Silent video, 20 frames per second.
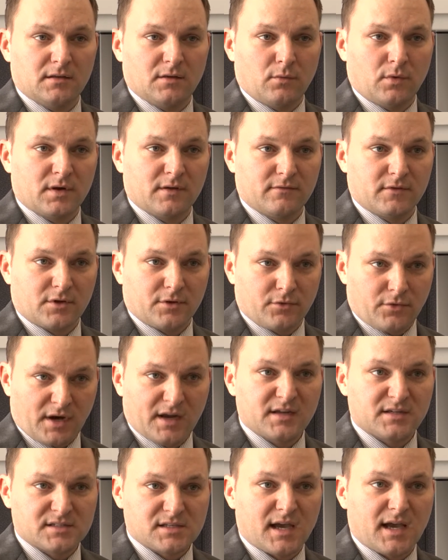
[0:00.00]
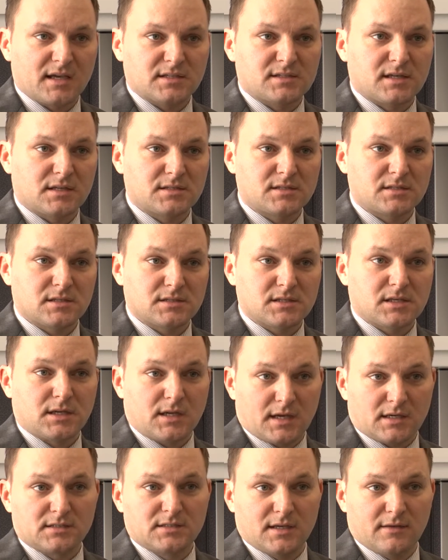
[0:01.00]
that one of their greatest assets is
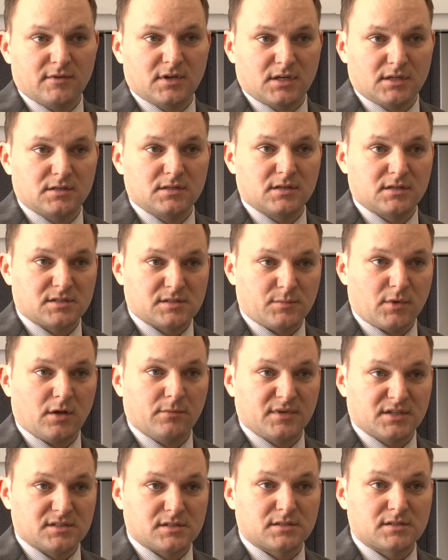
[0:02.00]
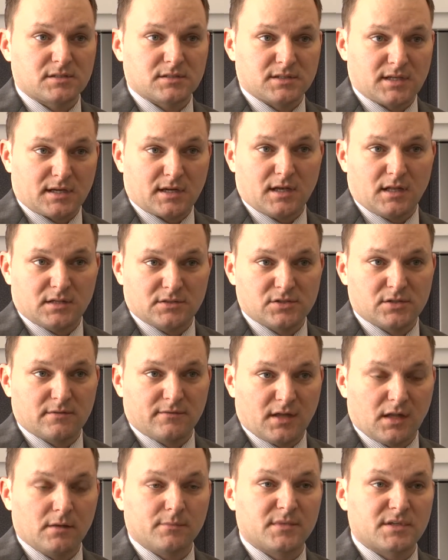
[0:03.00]
connectivity to the Small Business and Technology
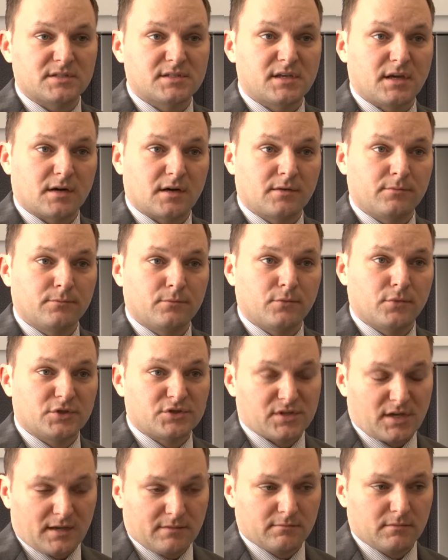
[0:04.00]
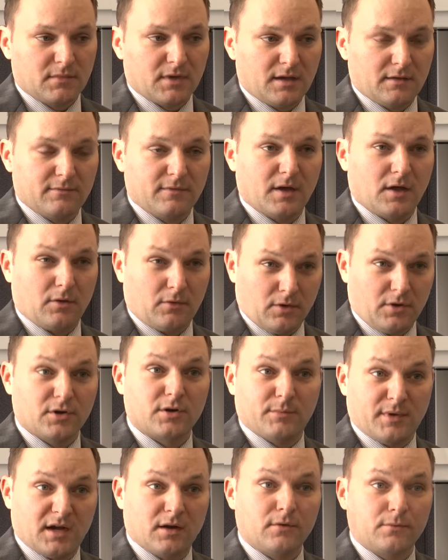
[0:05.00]
Development Center, which I, I felt good
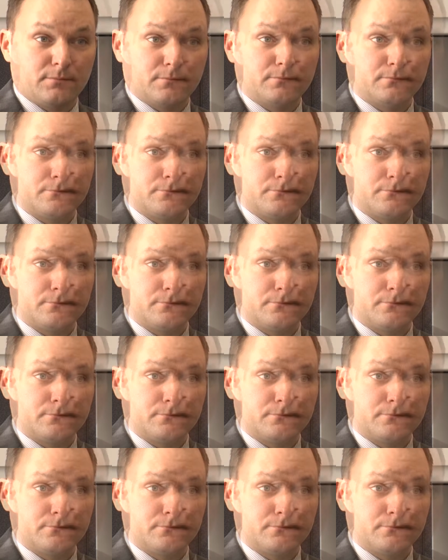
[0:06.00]
about.